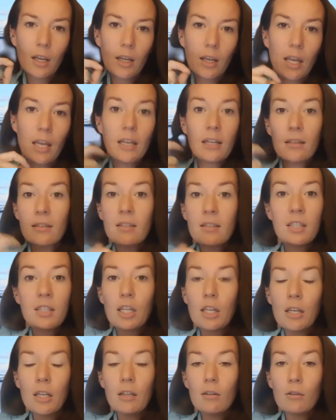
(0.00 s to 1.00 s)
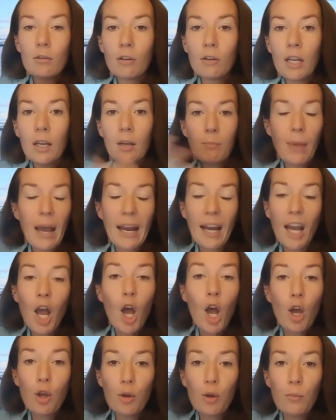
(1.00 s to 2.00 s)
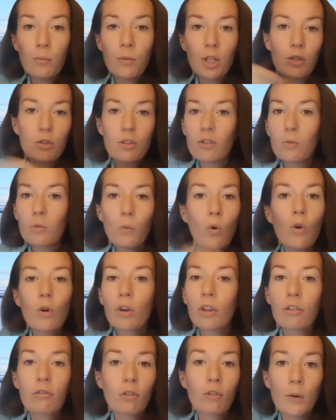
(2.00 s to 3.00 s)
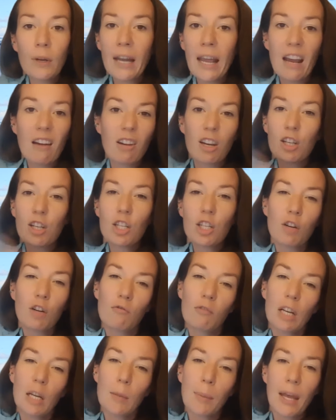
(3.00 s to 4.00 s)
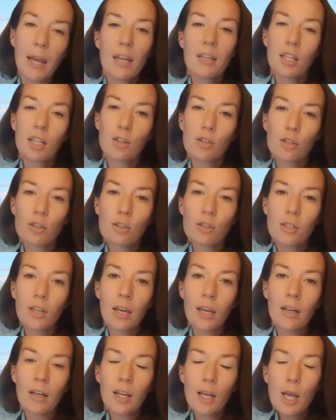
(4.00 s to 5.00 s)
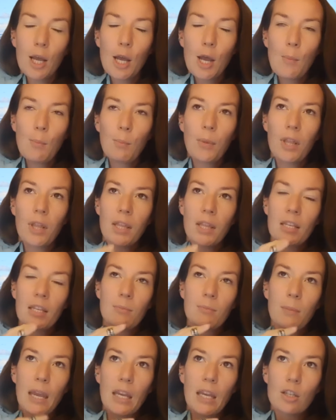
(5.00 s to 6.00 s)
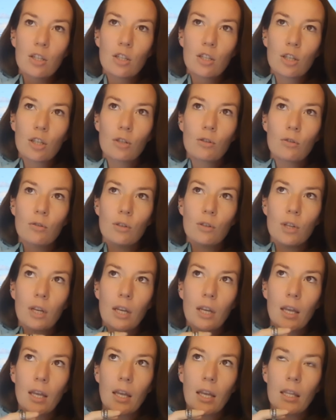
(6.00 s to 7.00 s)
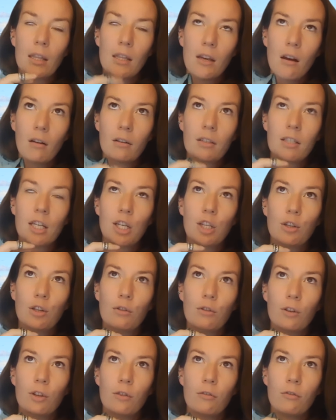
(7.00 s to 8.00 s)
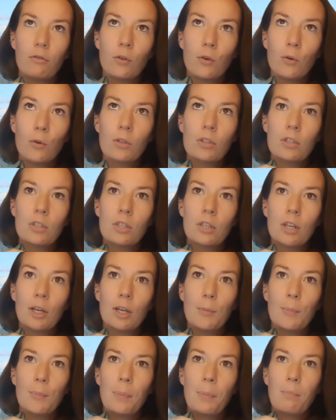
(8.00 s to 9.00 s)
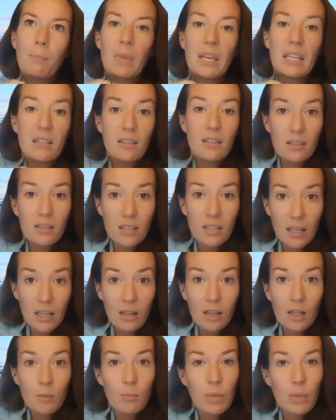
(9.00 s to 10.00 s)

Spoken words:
in a city or in back home you just walk through an area and you don't really pay attention to that. But this makes you, in the Arctic, you're forced to be still and